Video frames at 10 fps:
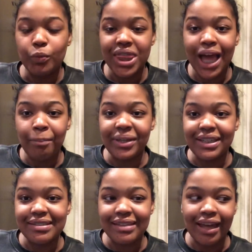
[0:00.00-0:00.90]
With that
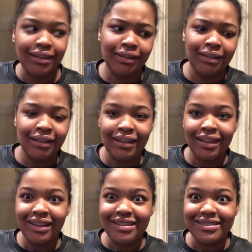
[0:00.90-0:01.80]
being said,
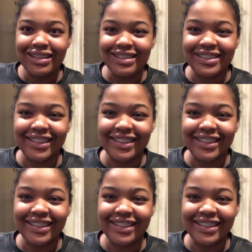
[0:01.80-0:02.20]
let's get to the